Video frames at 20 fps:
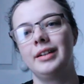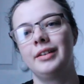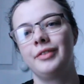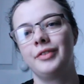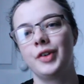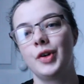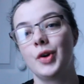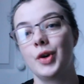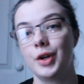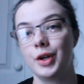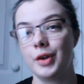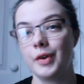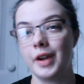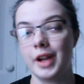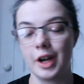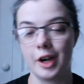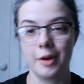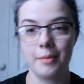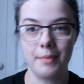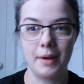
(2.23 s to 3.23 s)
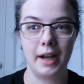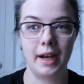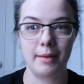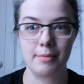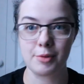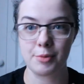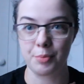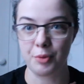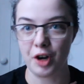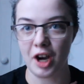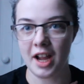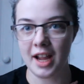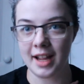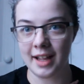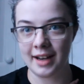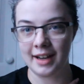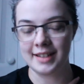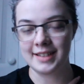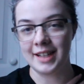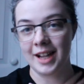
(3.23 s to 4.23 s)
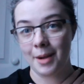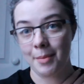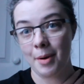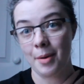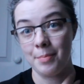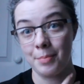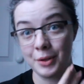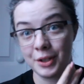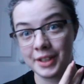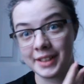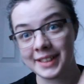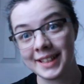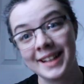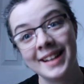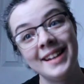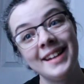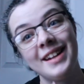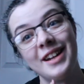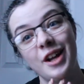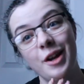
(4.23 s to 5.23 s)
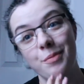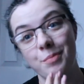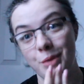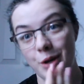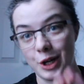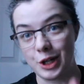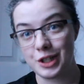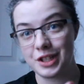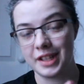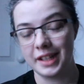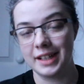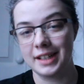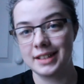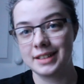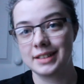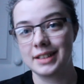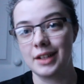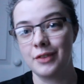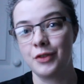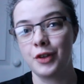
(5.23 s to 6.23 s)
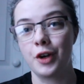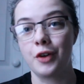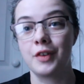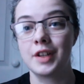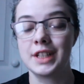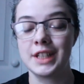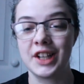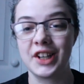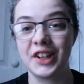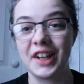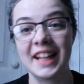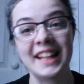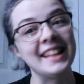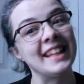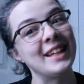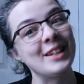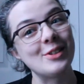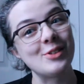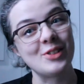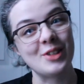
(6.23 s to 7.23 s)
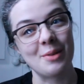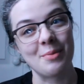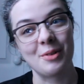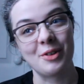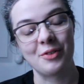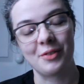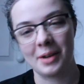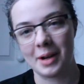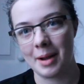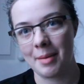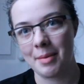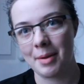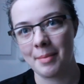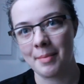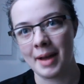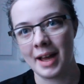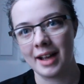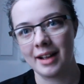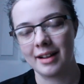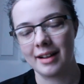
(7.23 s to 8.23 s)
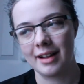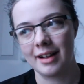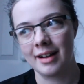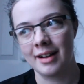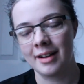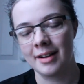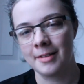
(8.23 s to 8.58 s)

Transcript: If you're new here, my name's Mariah, and I talk about books and bookish things. If you're returning, thank you so much for coming back.